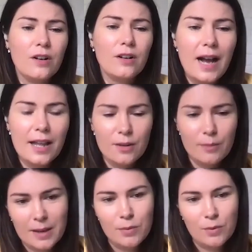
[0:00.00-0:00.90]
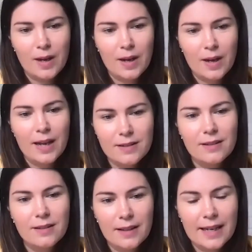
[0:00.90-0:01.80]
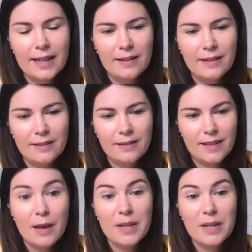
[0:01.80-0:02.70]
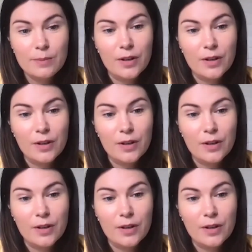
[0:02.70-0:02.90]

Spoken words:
on other people and letting them